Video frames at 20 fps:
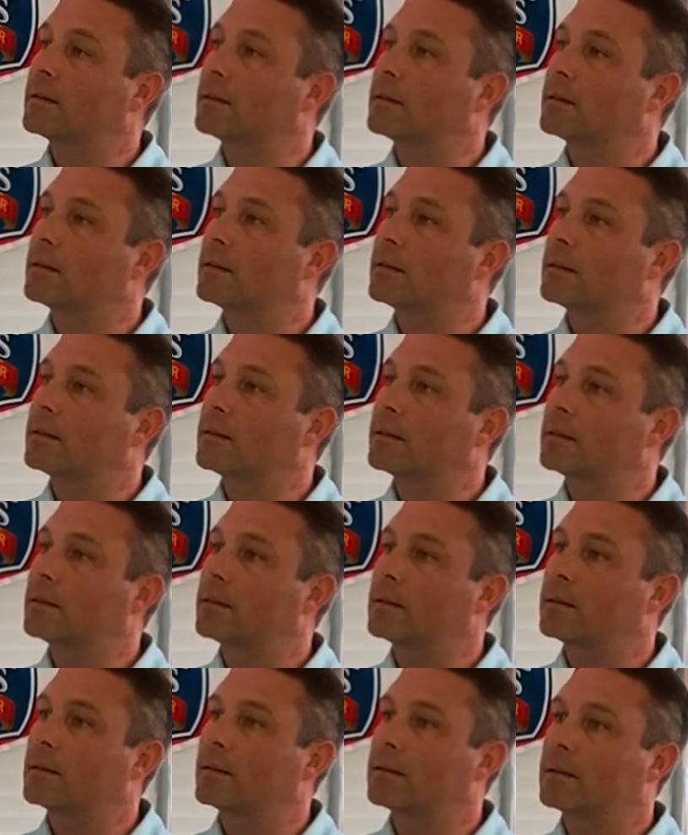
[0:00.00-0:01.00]

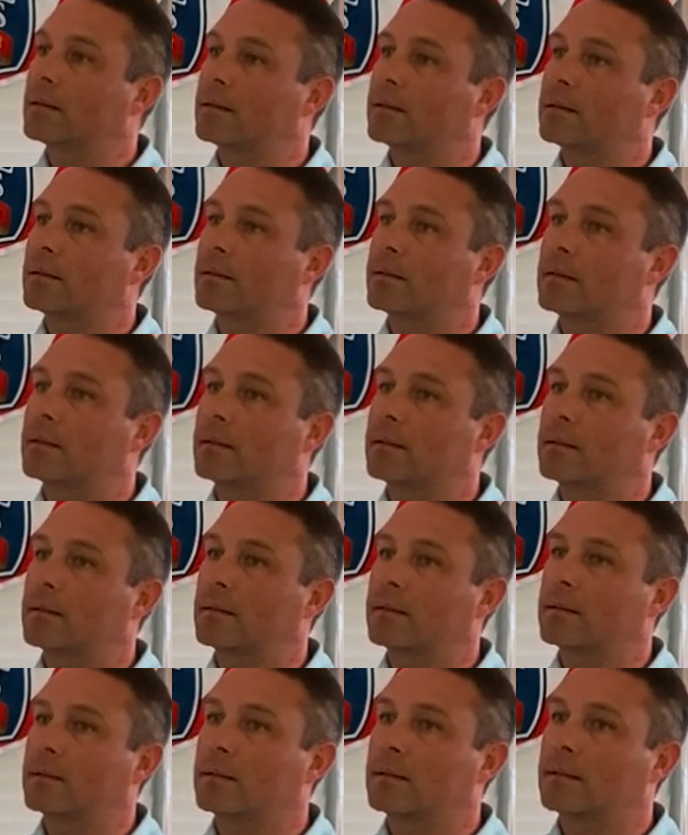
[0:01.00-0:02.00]

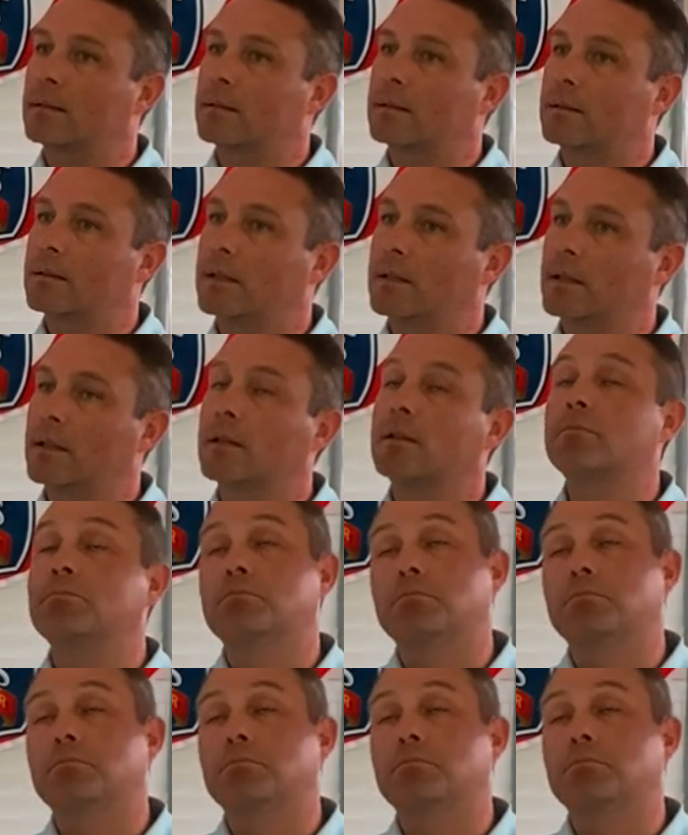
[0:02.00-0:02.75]
(silent)